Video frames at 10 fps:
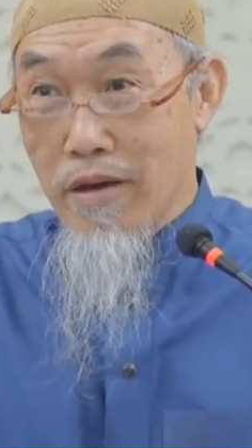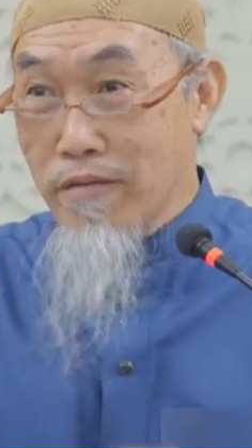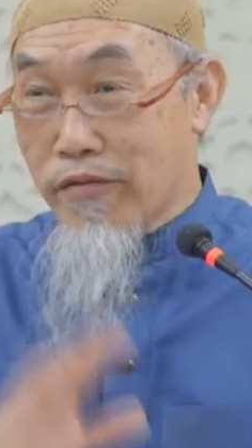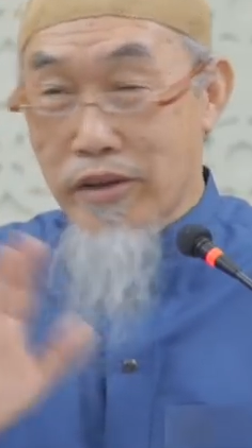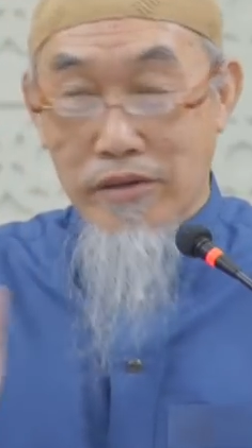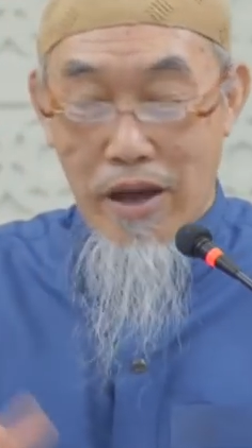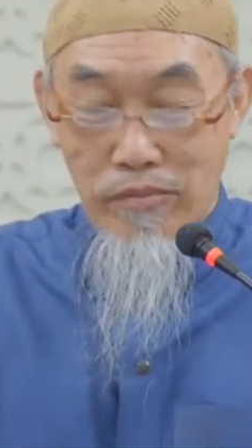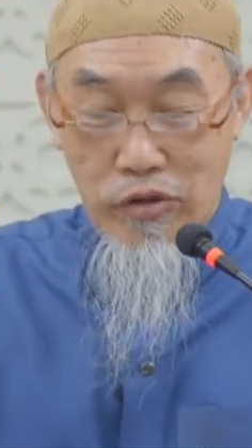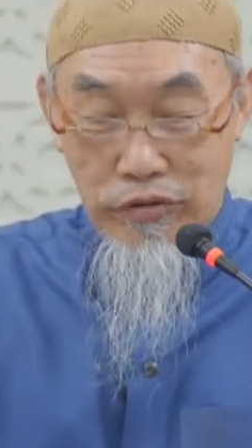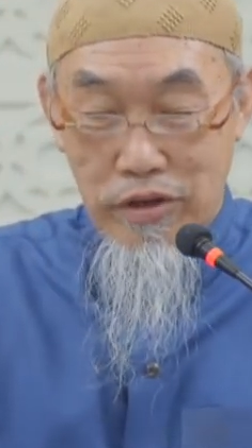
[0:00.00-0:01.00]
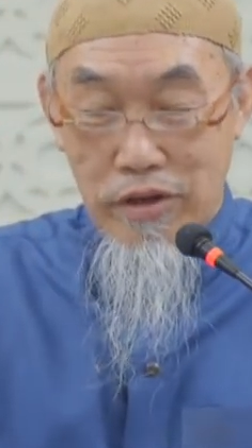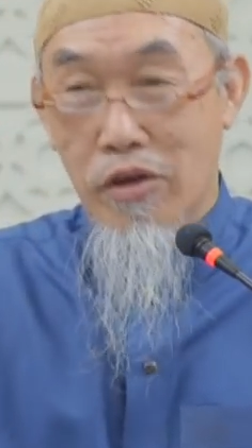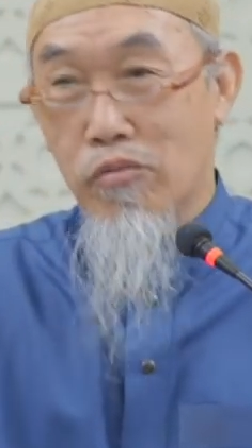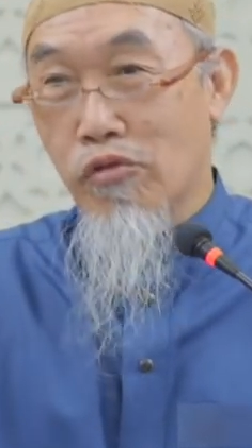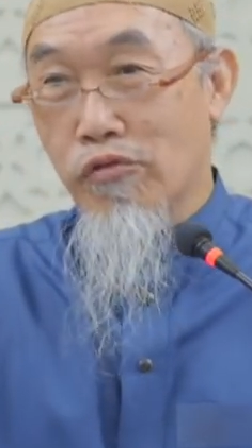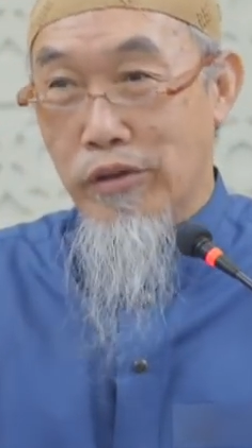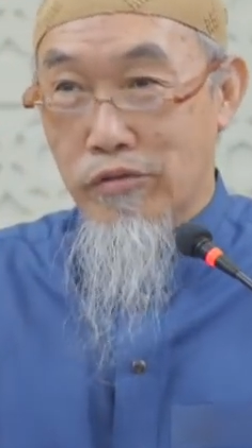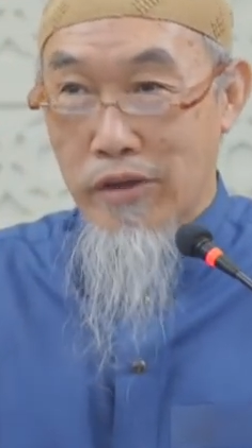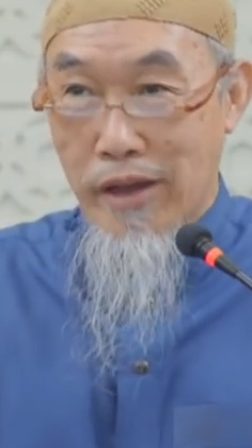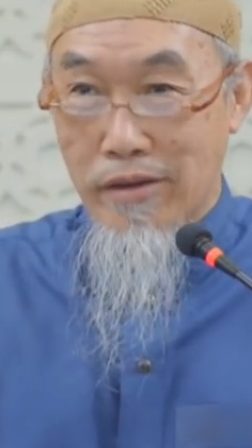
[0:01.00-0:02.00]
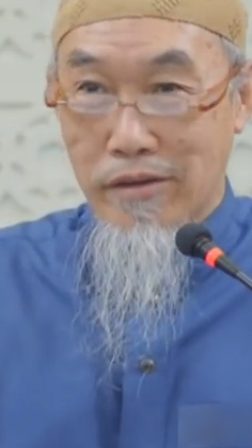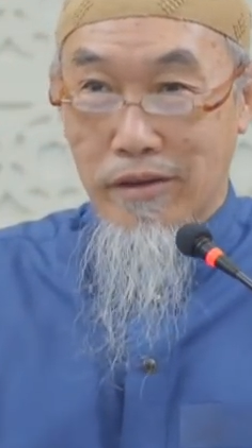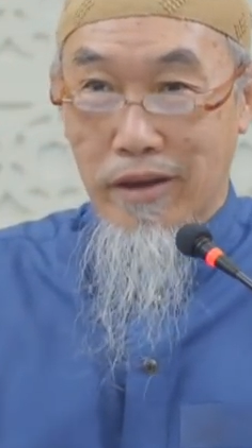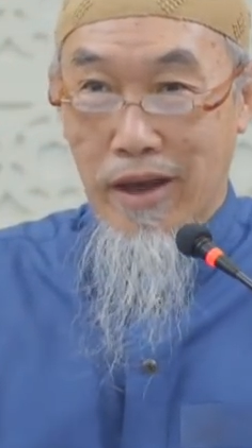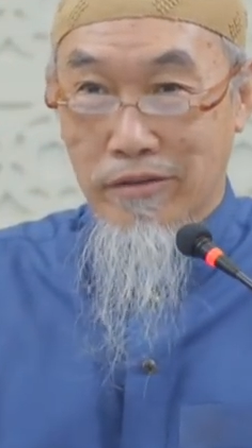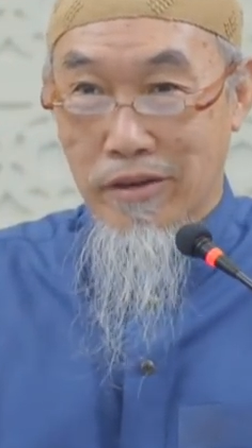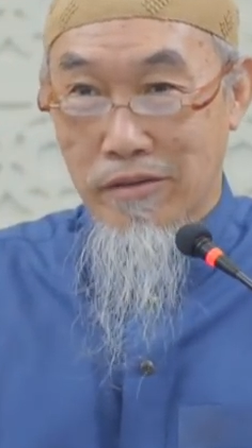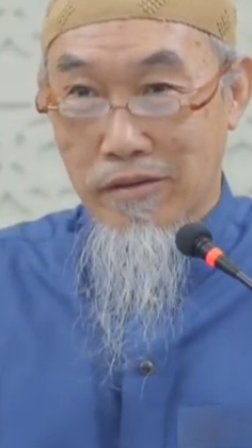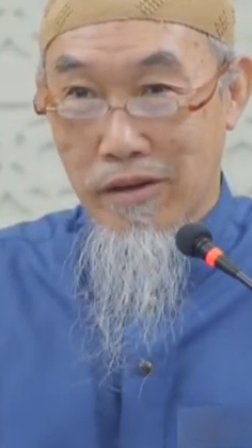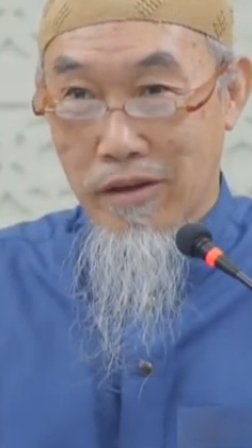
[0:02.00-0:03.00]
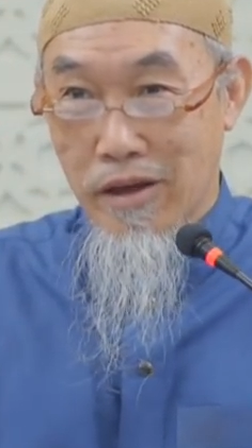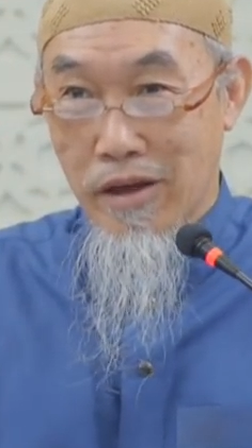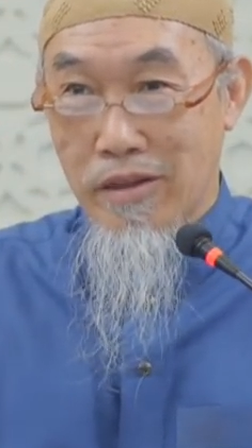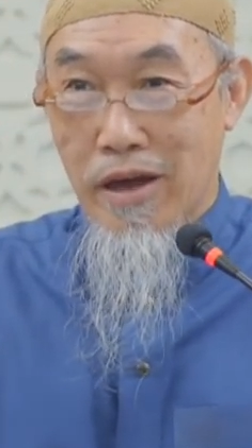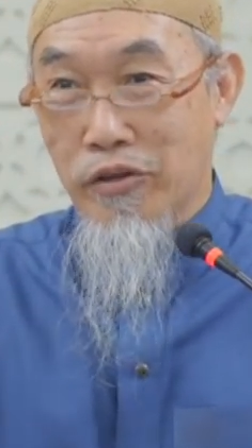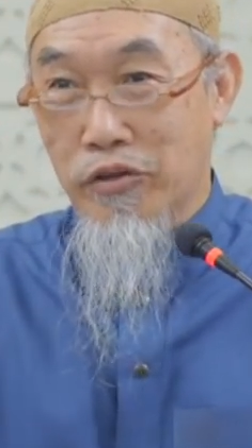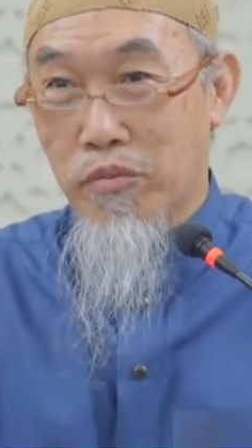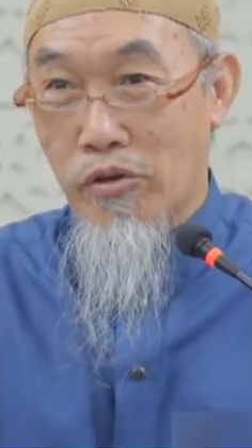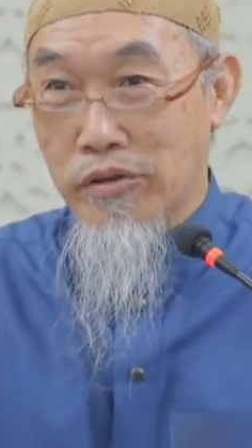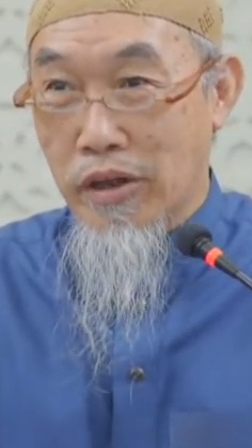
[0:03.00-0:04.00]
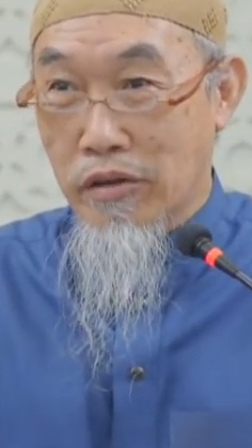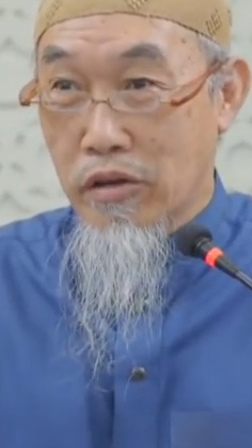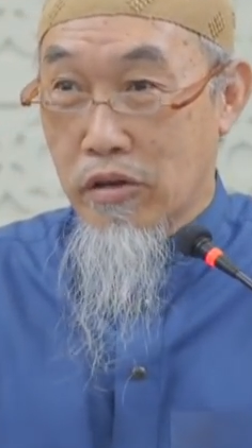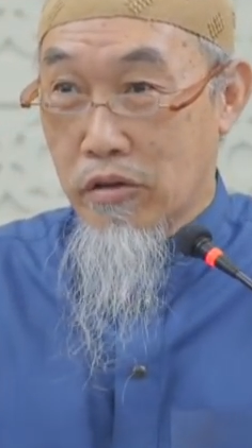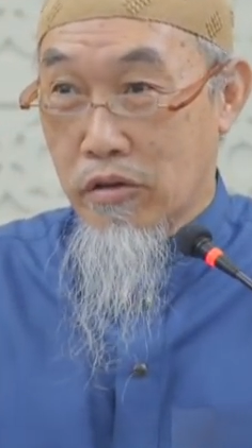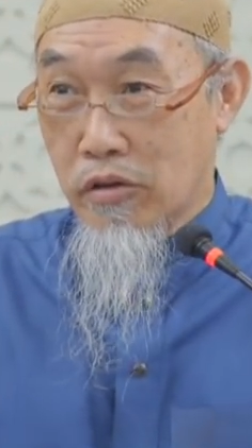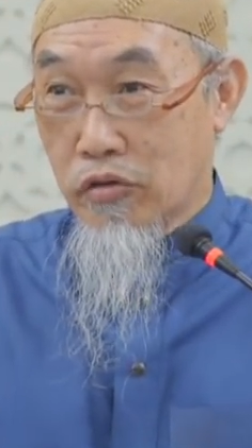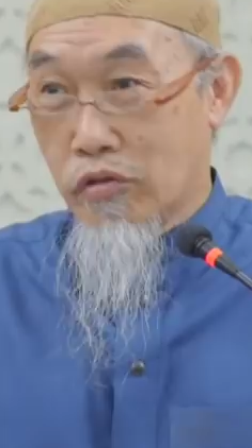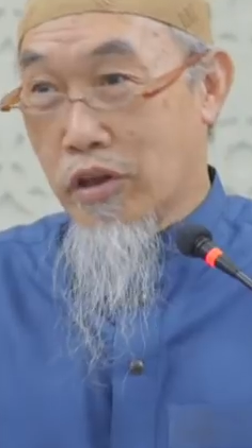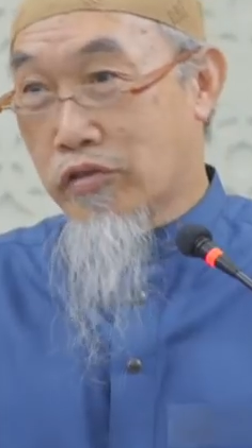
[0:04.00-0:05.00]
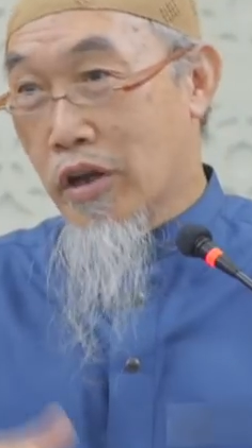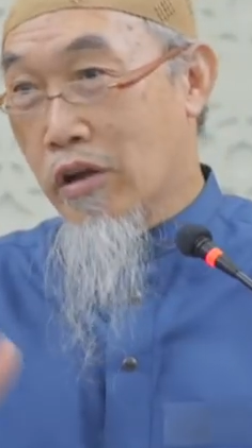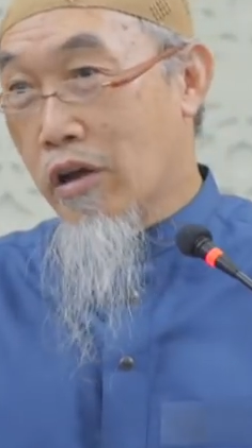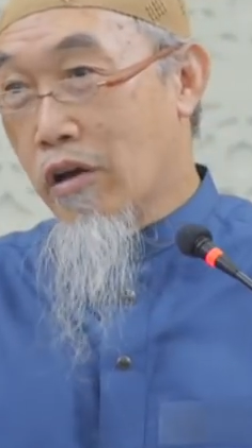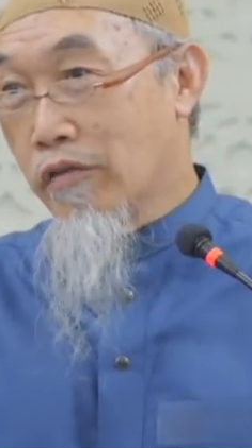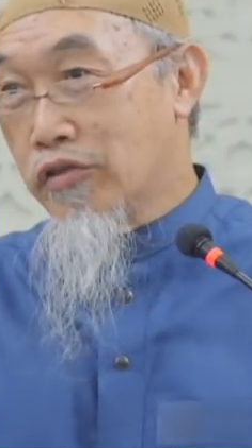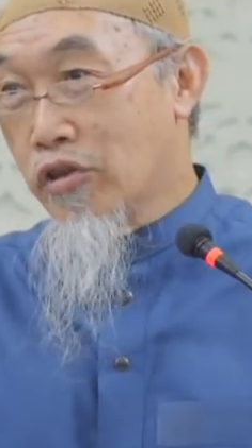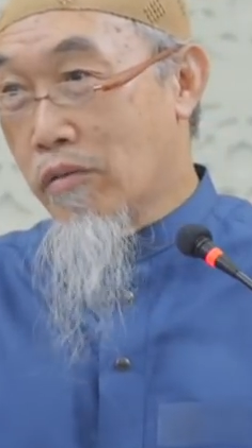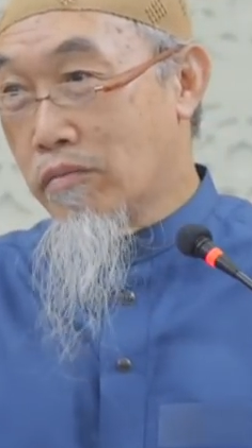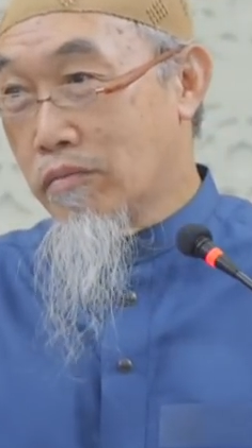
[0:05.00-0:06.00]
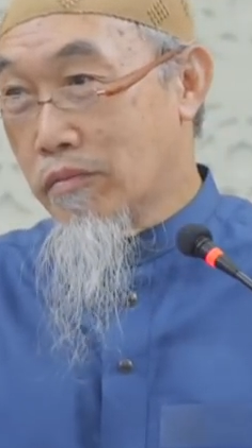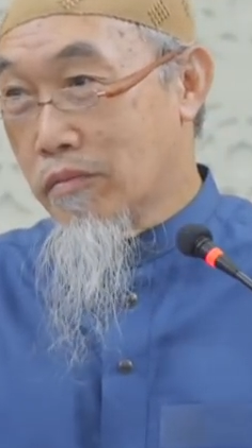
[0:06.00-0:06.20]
Every time you see they are moving to that and they are responding. So there's a lot of job